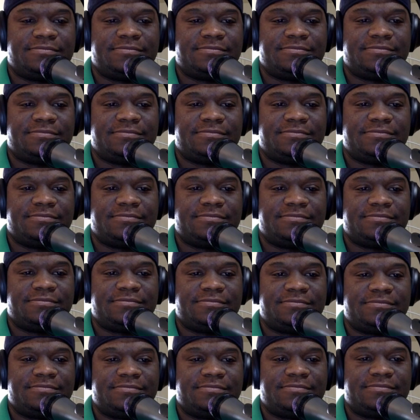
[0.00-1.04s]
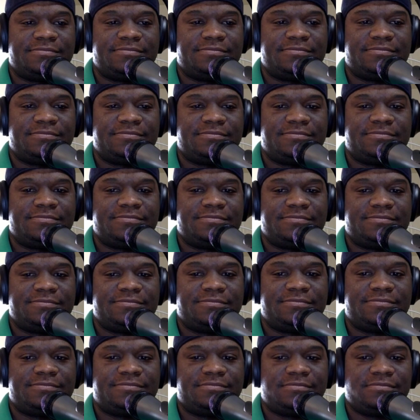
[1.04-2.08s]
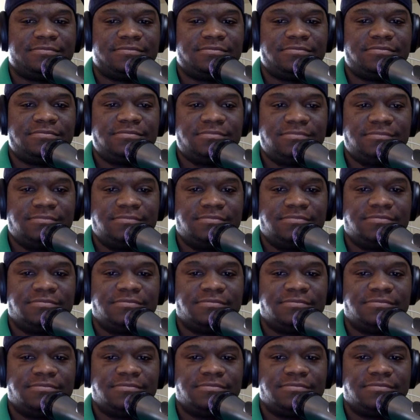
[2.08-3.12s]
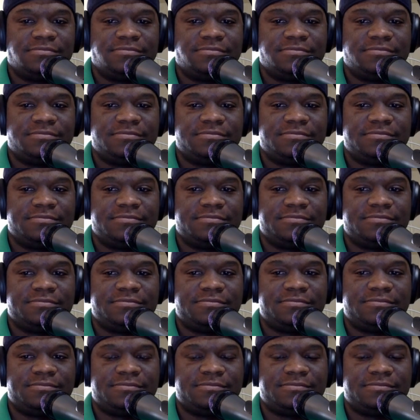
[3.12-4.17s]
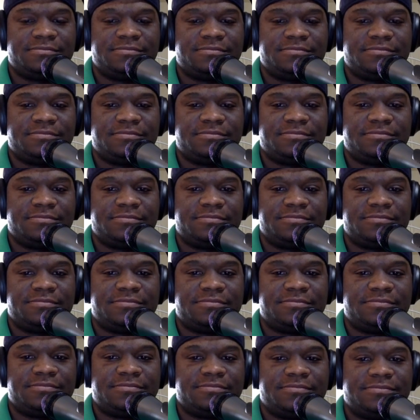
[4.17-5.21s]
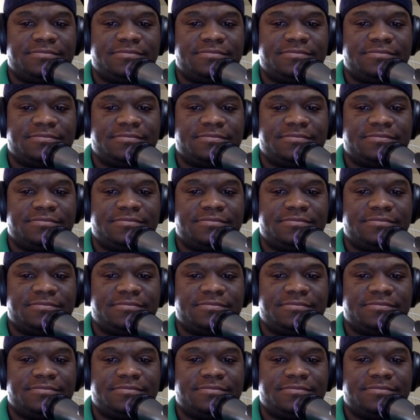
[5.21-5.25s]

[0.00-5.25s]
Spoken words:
This person isn't speaking.